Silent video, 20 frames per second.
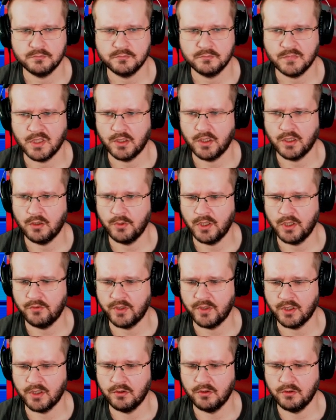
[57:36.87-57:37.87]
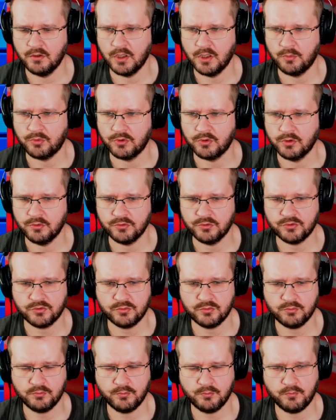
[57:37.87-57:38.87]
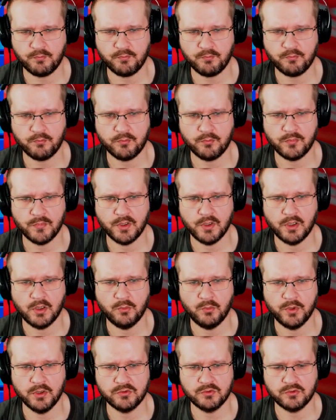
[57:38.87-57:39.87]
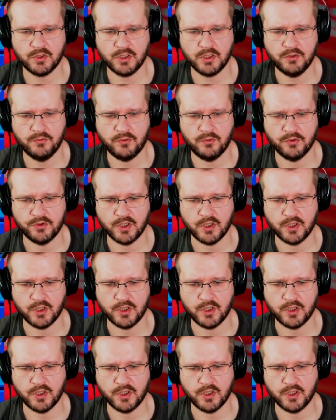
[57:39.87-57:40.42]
And now we have a long approach. We'll try for the